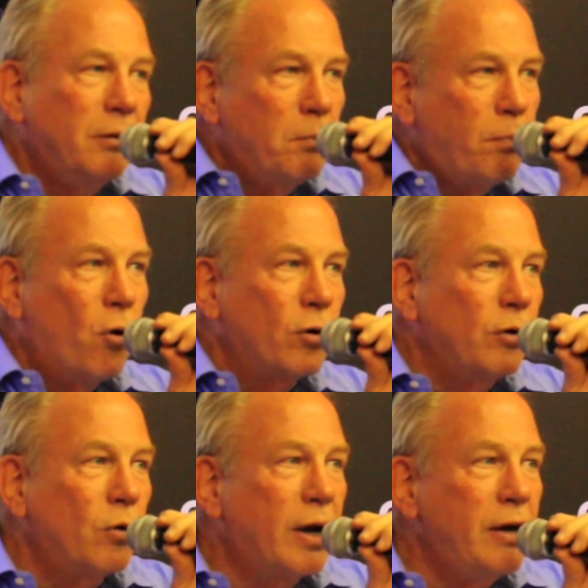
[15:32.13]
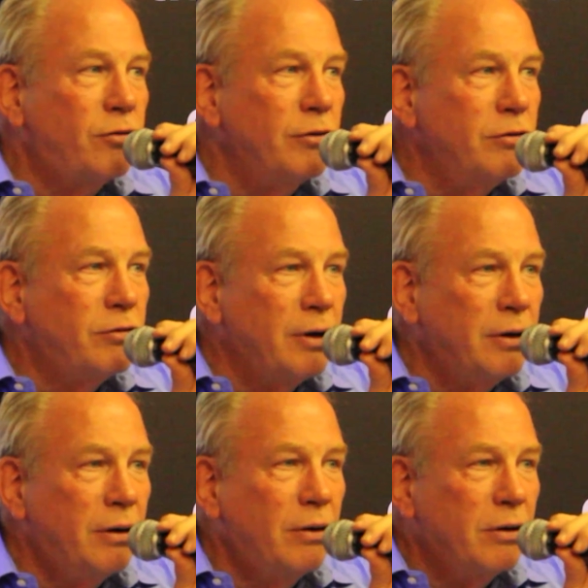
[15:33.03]
port locations
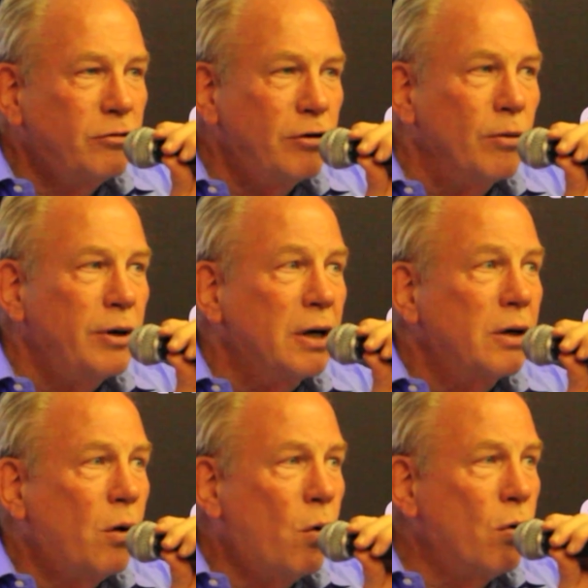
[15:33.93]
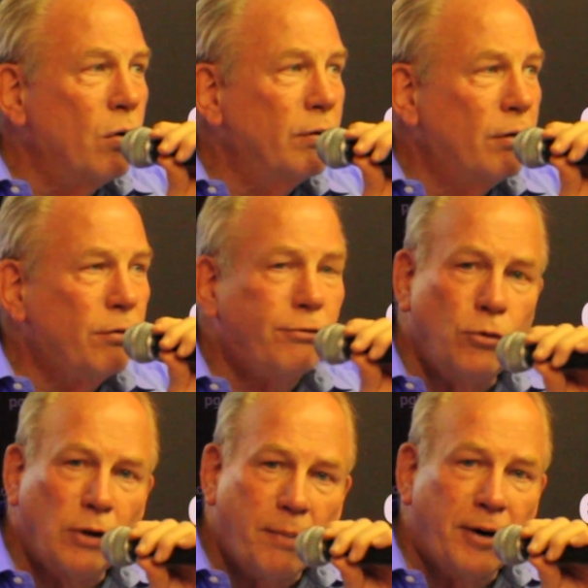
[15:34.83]
in Syria or through
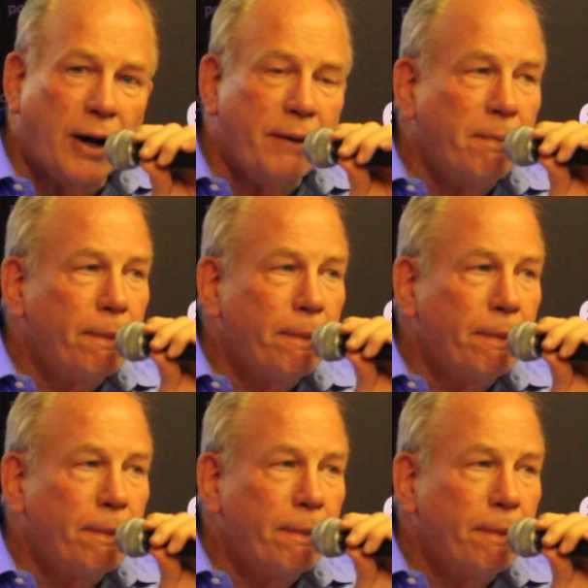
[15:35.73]
Lebanon.